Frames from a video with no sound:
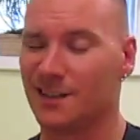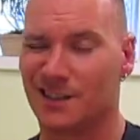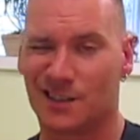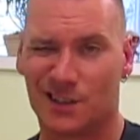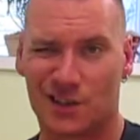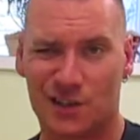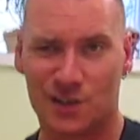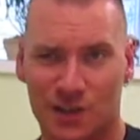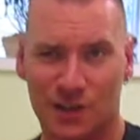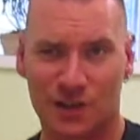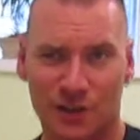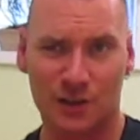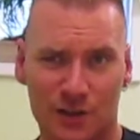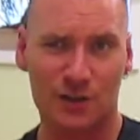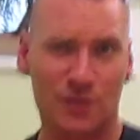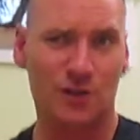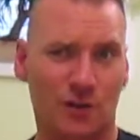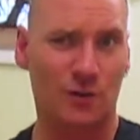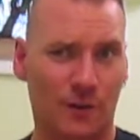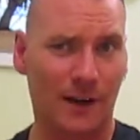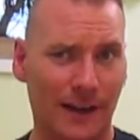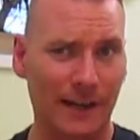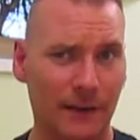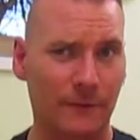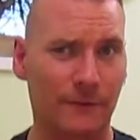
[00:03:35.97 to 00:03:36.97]
Sugar is
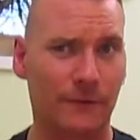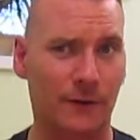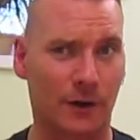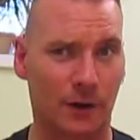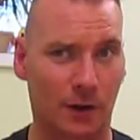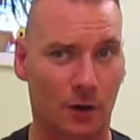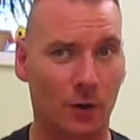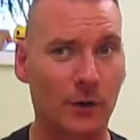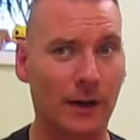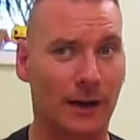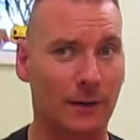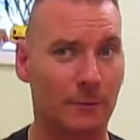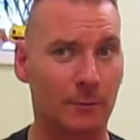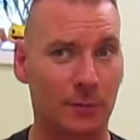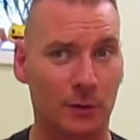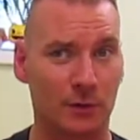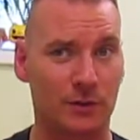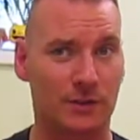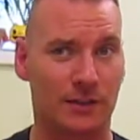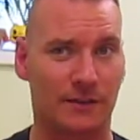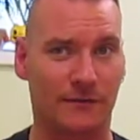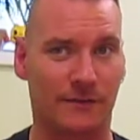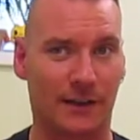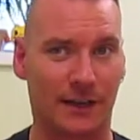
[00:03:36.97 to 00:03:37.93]
great for a quick boost of